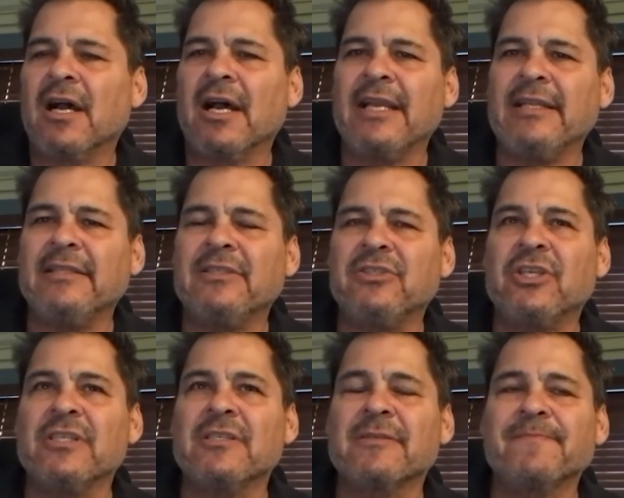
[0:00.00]
I
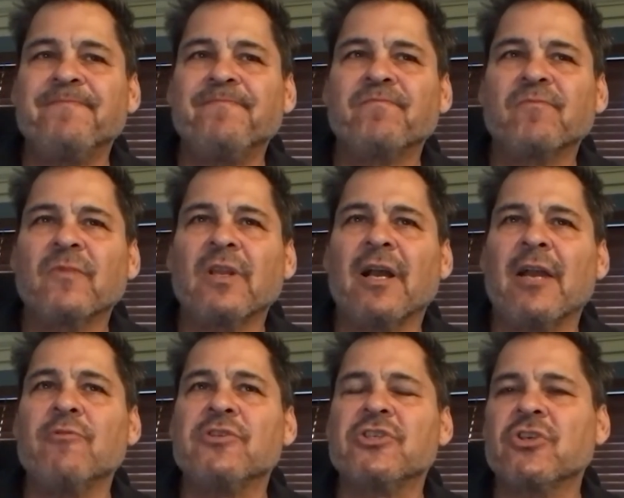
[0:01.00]
just,
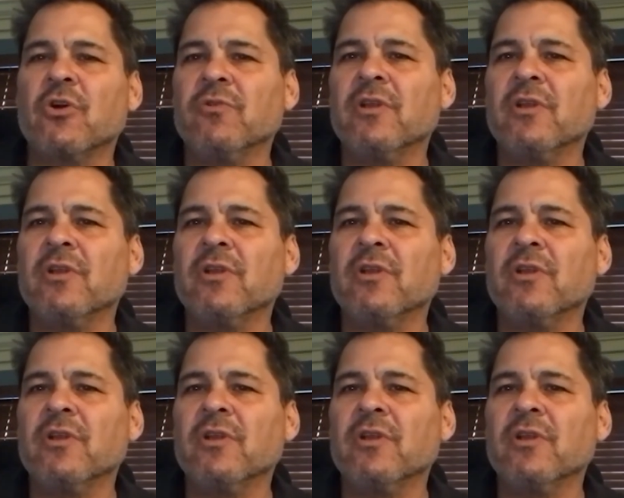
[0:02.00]
I was so